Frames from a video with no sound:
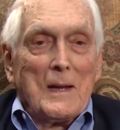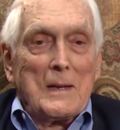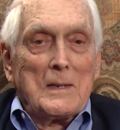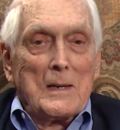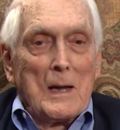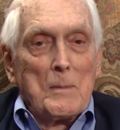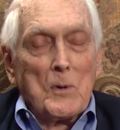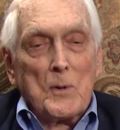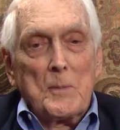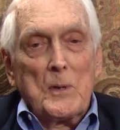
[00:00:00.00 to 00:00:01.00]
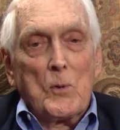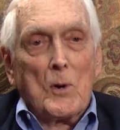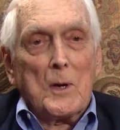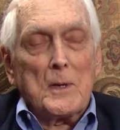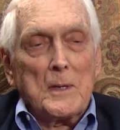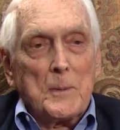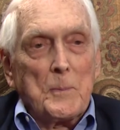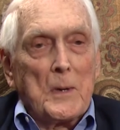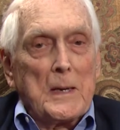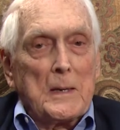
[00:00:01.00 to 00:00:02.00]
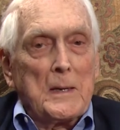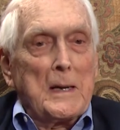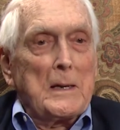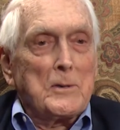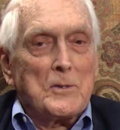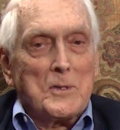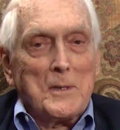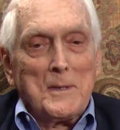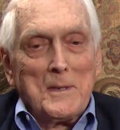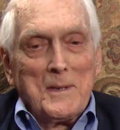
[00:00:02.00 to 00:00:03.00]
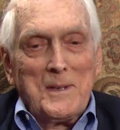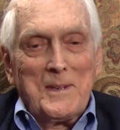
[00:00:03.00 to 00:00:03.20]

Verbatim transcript: I think I'm going to be working at the plant in Anderson mm-hmm.